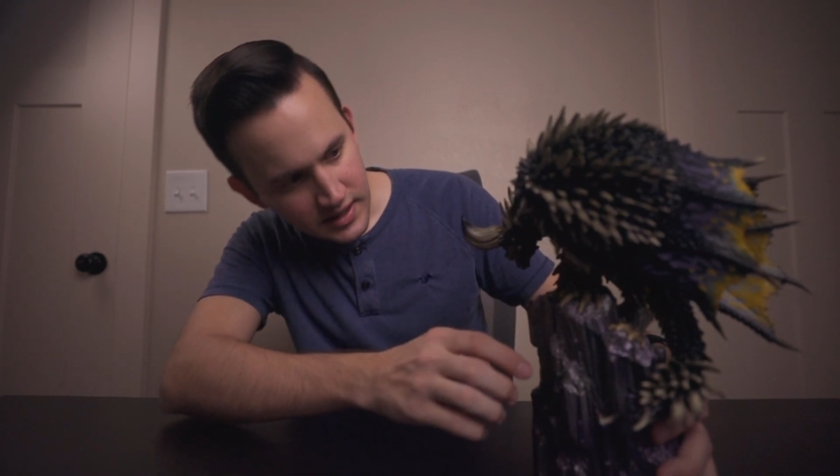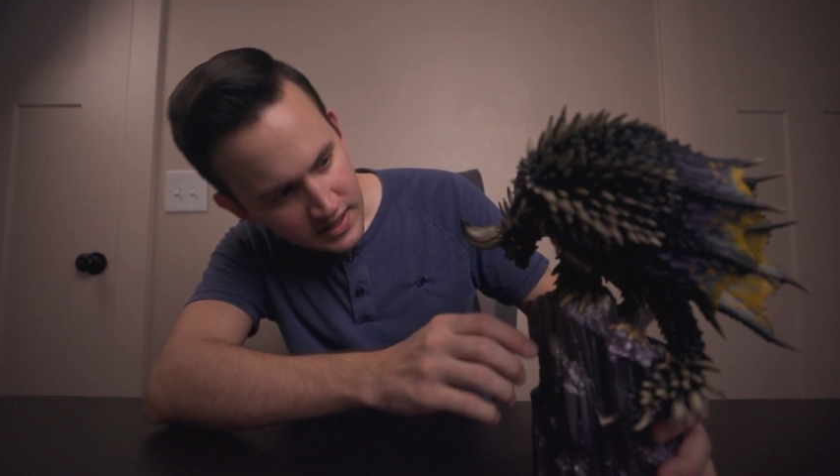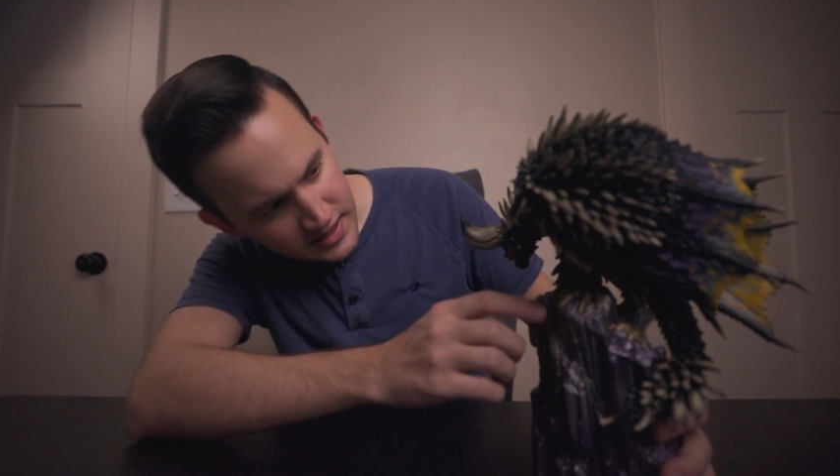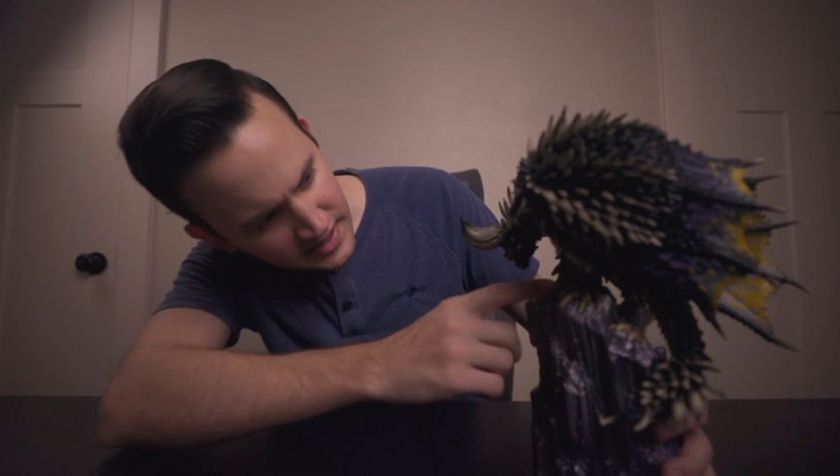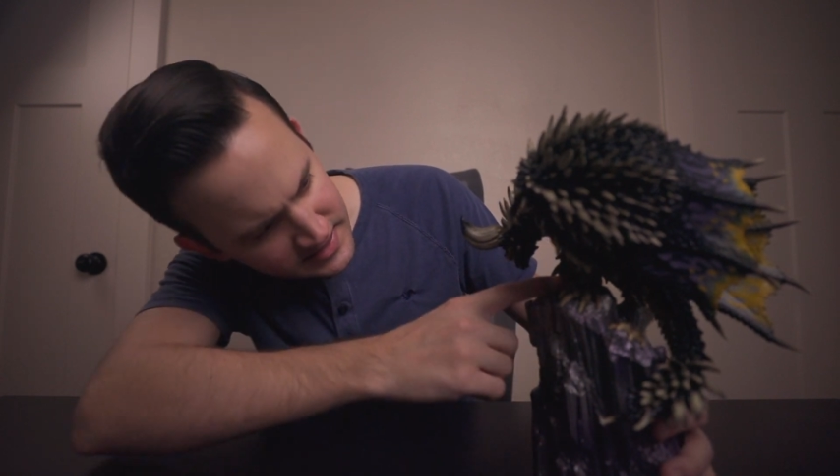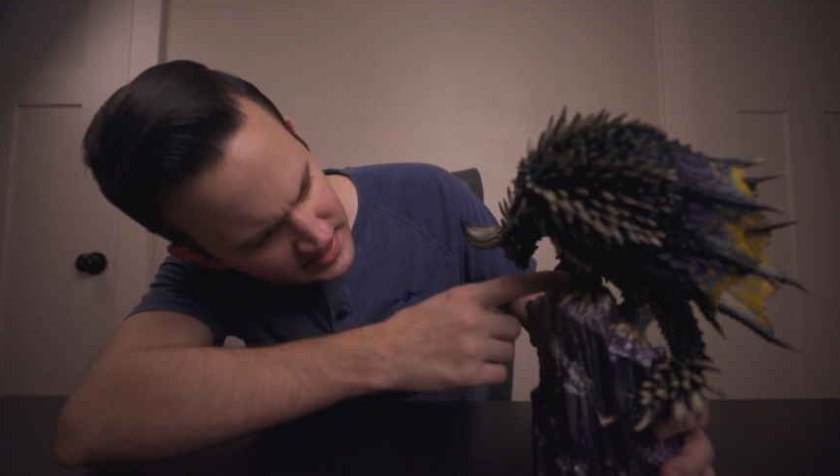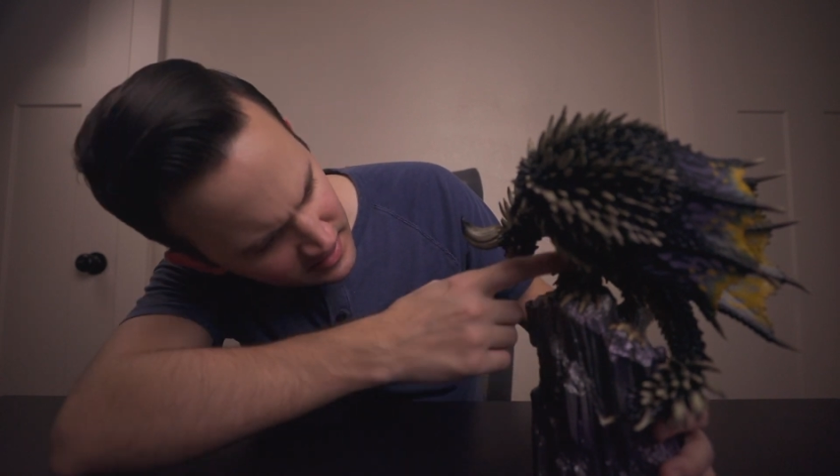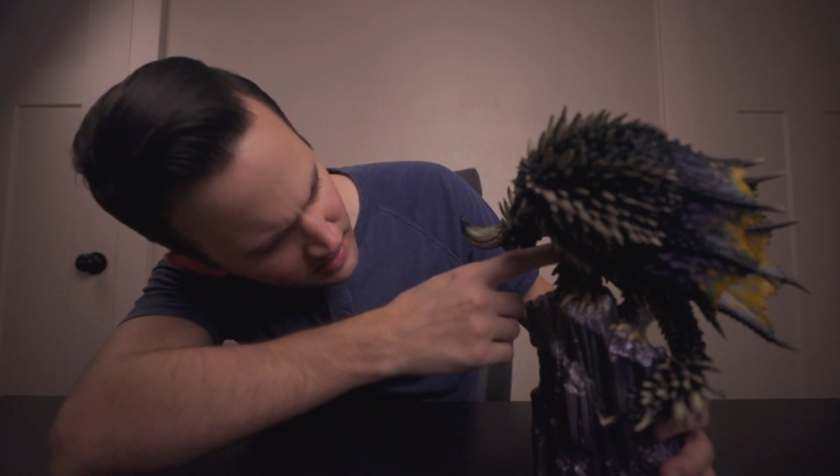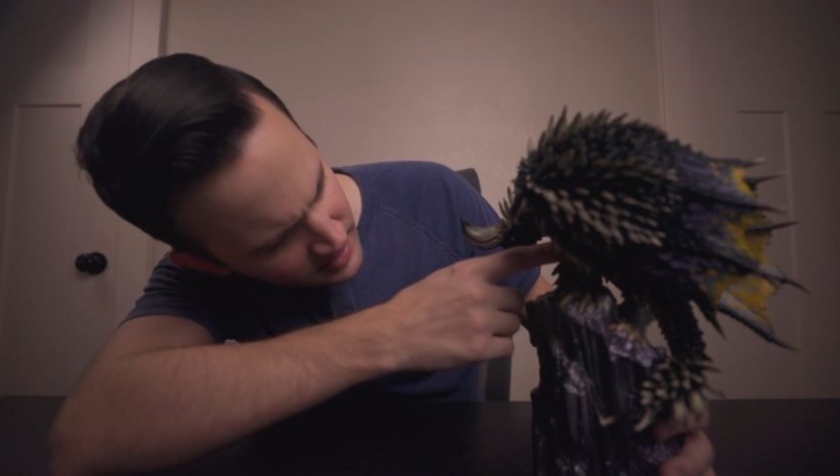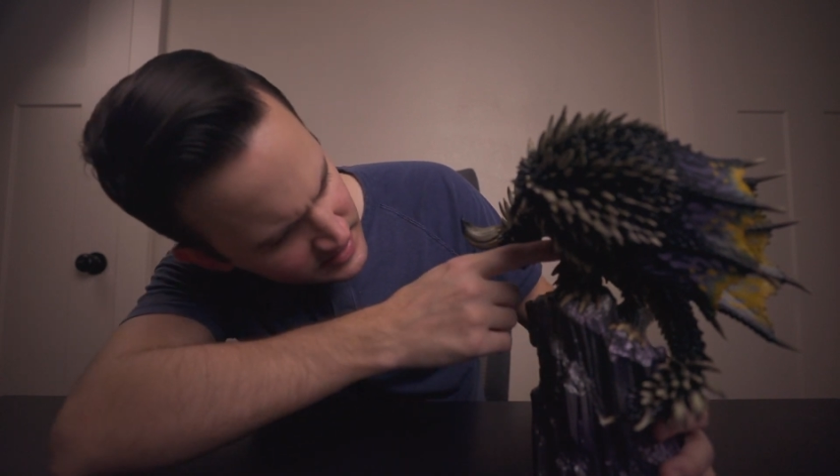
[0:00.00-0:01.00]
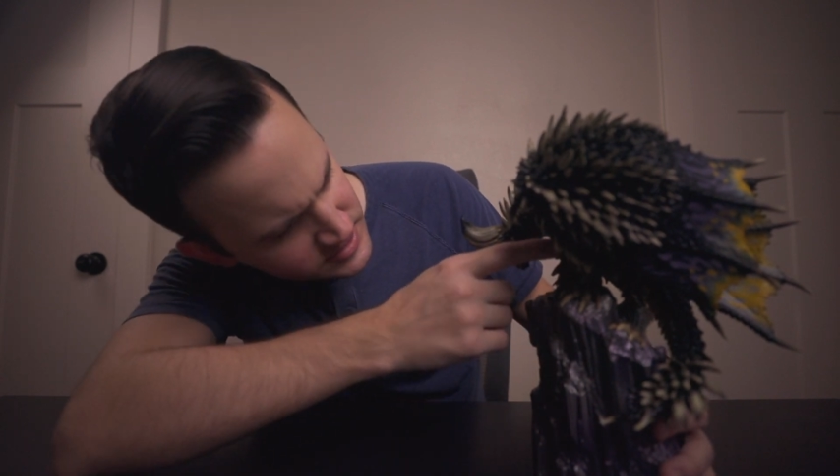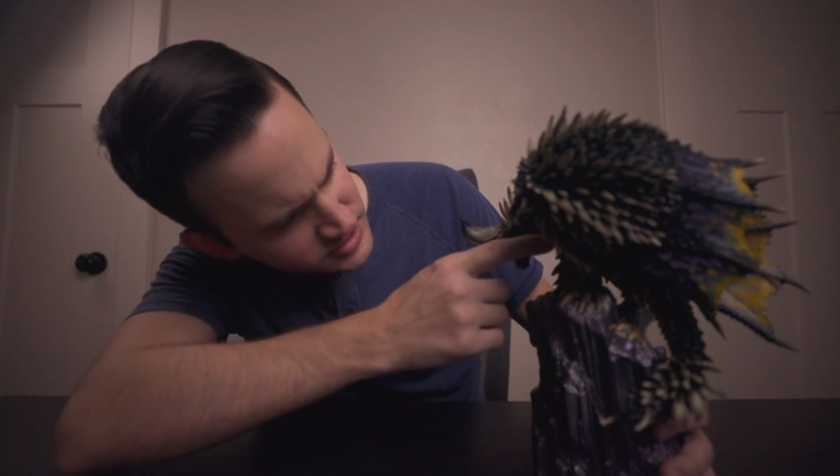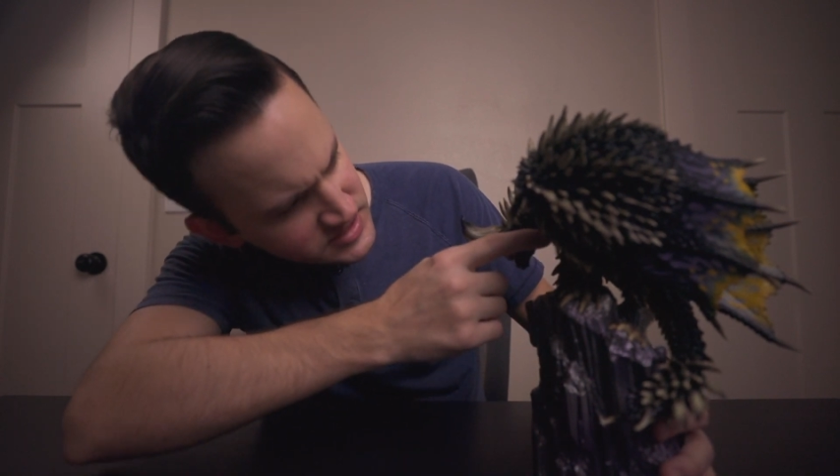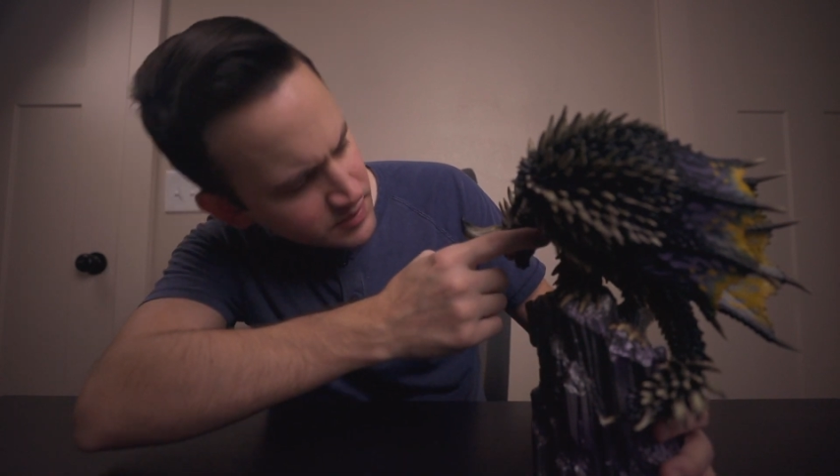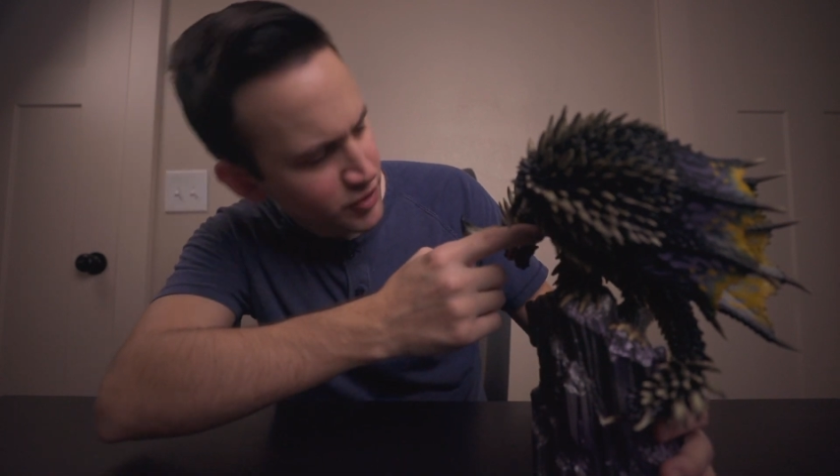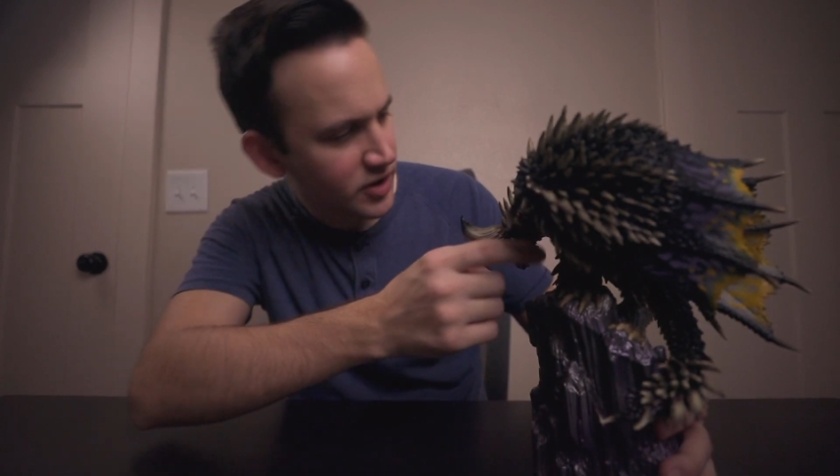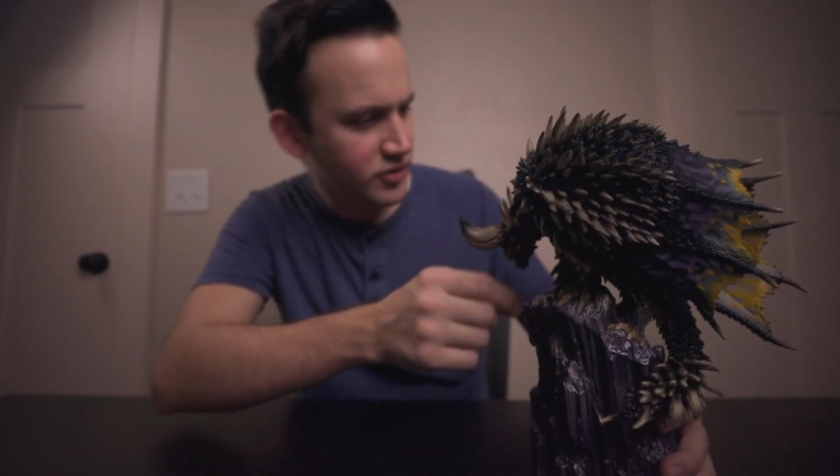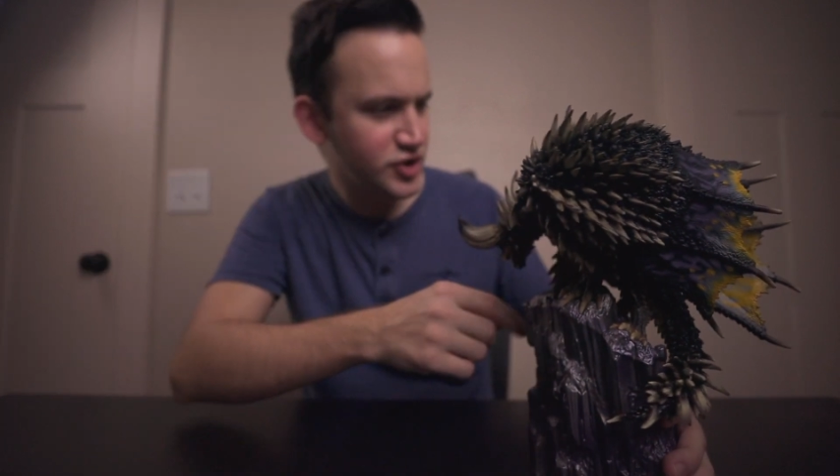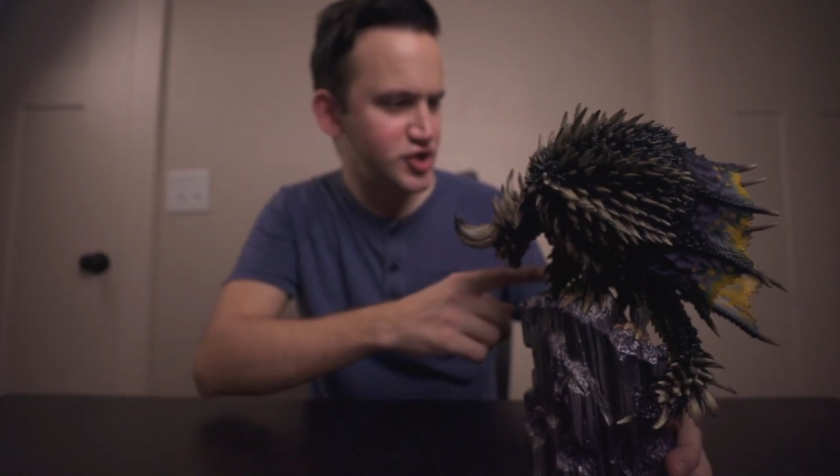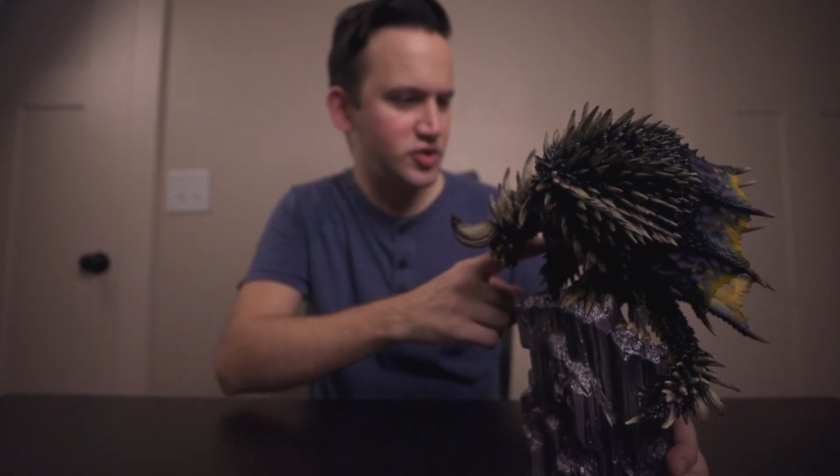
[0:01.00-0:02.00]
connecting lines. There's some right
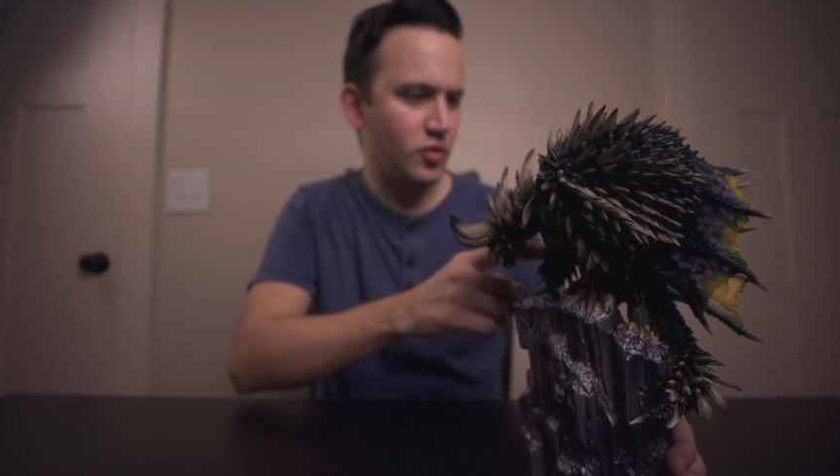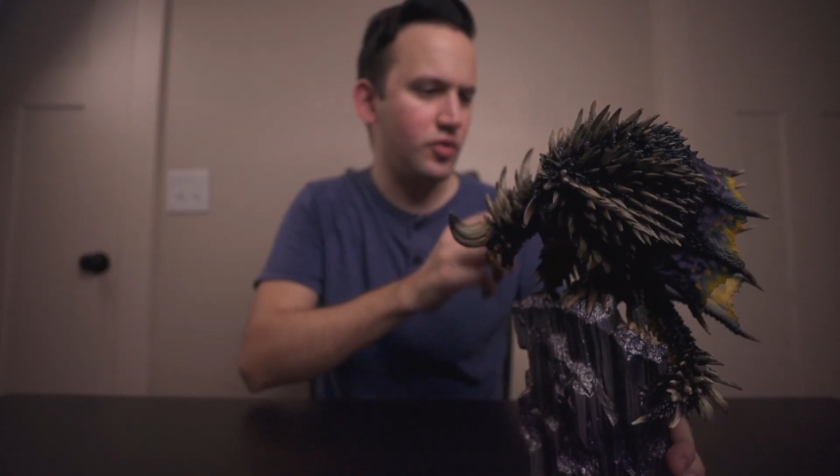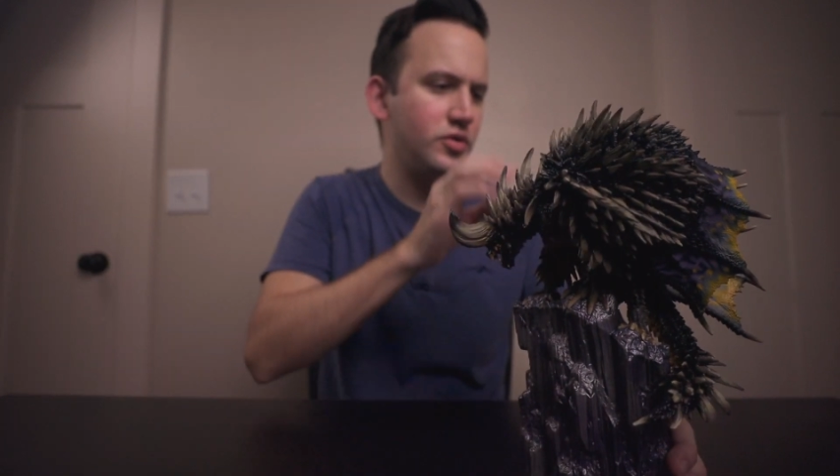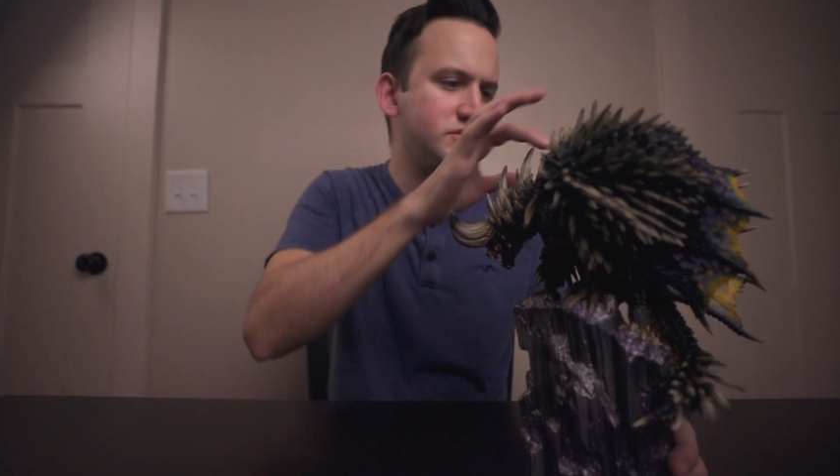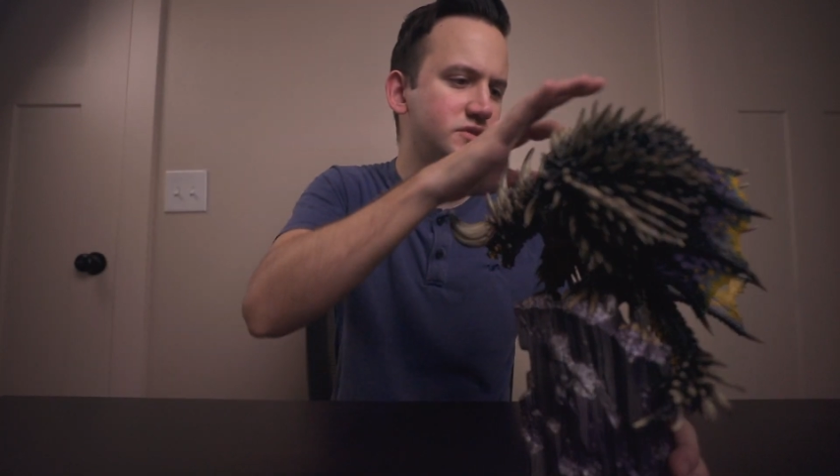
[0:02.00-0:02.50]
on his shoulders.